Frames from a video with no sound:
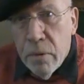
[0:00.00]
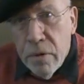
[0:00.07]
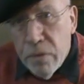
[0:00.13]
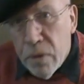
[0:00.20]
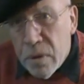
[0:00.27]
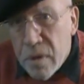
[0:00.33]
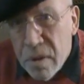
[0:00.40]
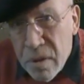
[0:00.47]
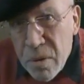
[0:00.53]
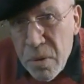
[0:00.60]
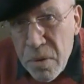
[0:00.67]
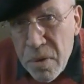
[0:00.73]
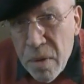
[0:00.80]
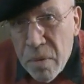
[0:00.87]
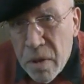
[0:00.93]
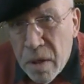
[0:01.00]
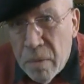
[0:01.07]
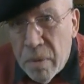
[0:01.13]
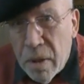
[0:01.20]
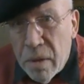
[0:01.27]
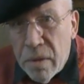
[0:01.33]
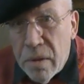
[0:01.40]
We've got to do something
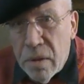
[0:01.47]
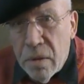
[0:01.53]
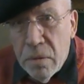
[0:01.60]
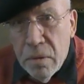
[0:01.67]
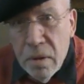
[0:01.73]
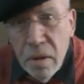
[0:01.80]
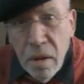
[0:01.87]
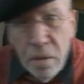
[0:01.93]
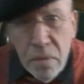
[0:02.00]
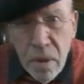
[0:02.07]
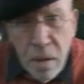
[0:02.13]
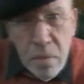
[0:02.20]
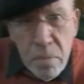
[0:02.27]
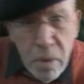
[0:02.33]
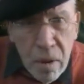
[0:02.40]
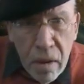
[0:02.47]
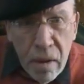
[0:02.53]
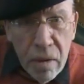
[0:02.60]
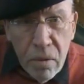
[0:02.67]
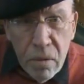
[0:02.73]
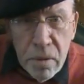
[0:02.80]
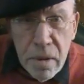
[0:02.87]
about it, all right? I'm
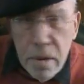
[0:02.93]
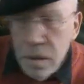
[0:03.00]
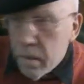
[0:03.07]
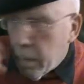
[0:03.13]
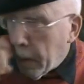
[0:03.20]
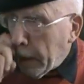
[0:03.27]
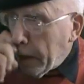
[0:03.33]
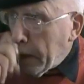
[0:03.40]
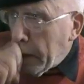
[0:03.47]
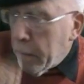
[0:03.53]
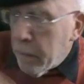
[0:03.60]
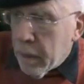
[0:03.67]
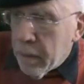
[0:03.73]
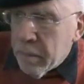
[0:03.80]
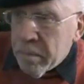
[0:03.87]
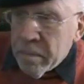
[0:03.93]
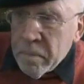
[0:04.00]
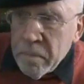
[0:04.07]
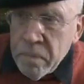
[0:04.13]
behind all these climate